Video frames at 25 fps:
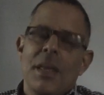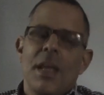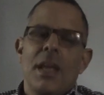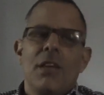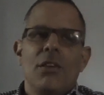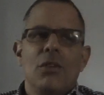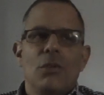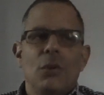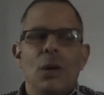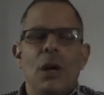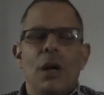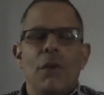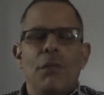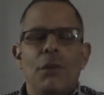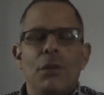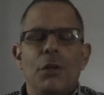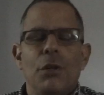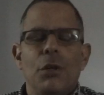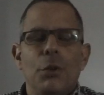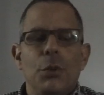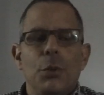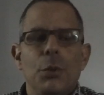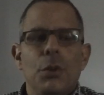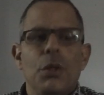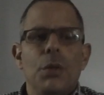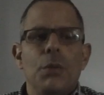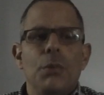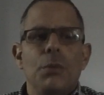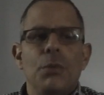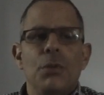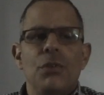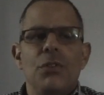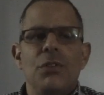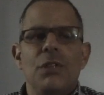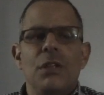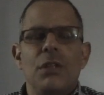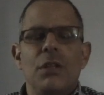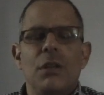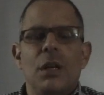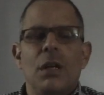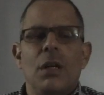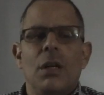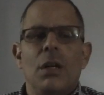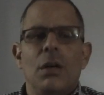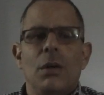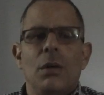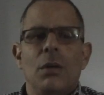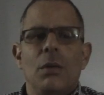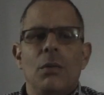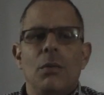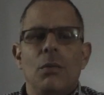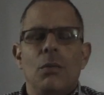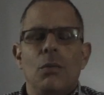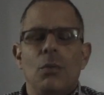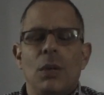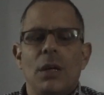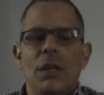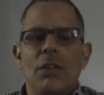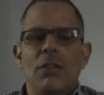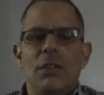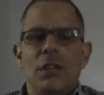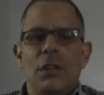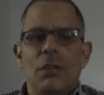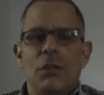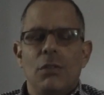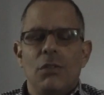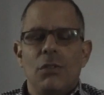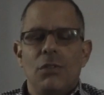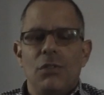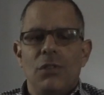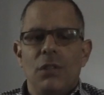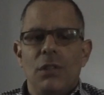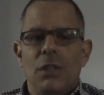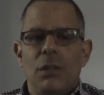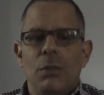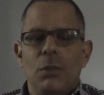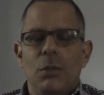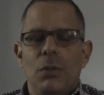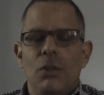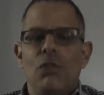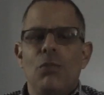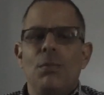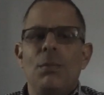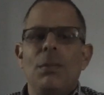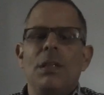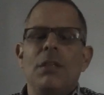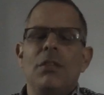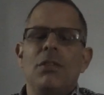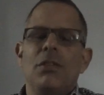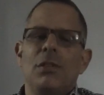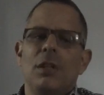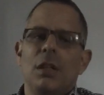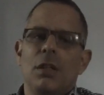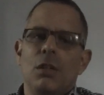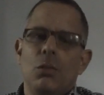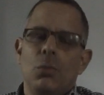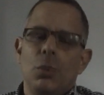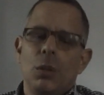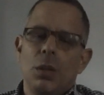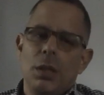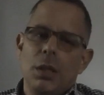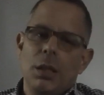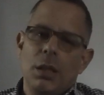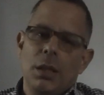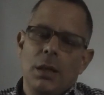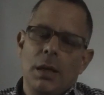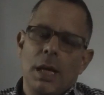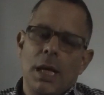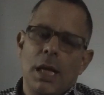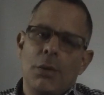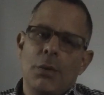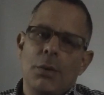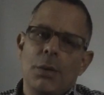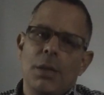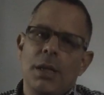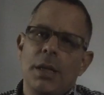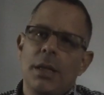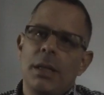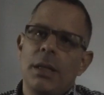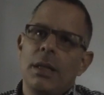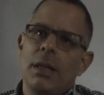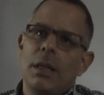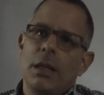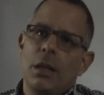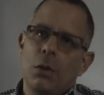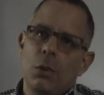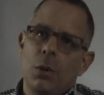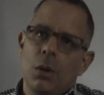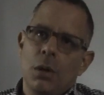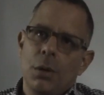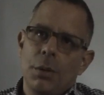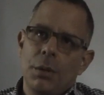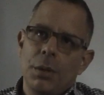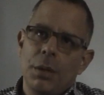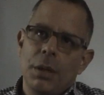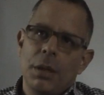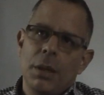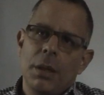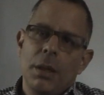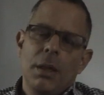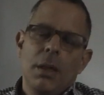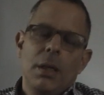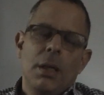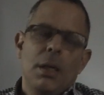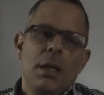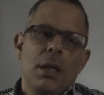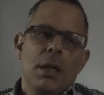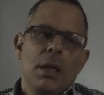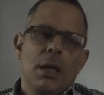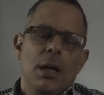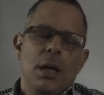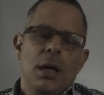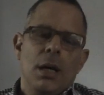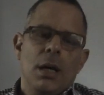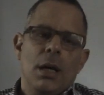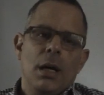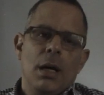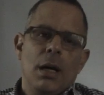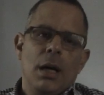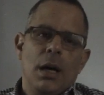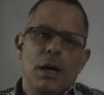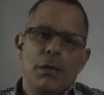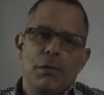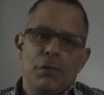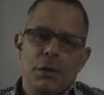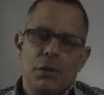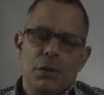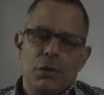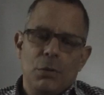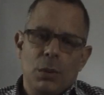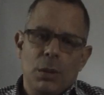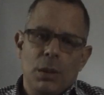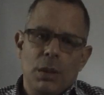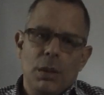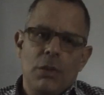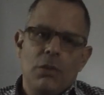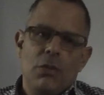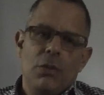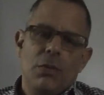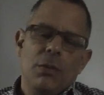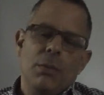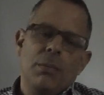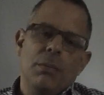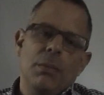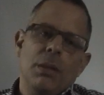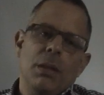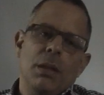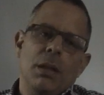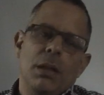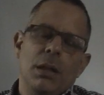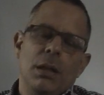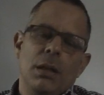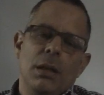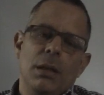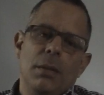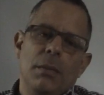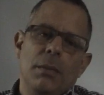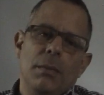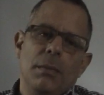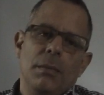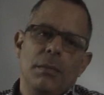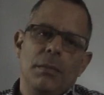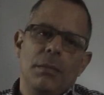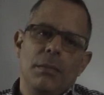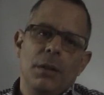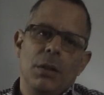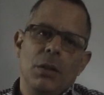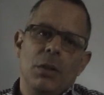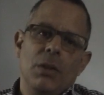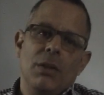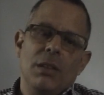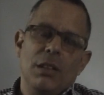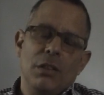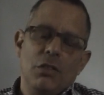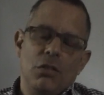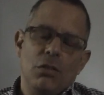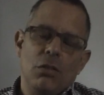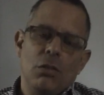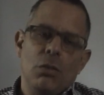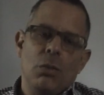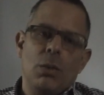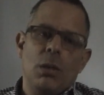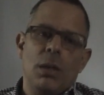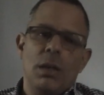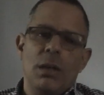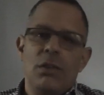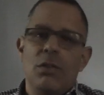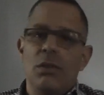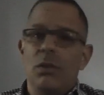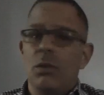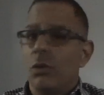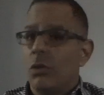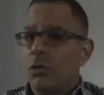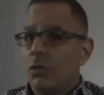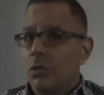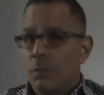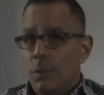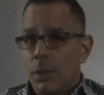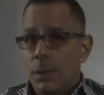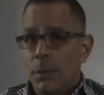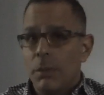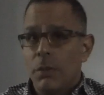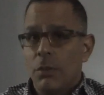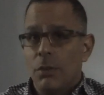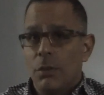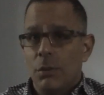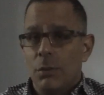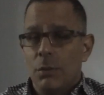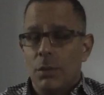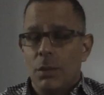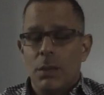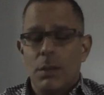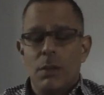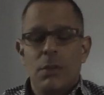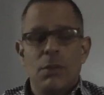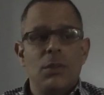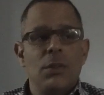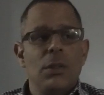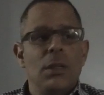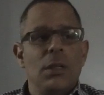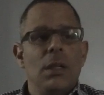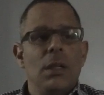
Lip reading: So Africori, we're a music rights agency, which means that we are aggregating and acquiring African rights from digital rights and also publishing rights.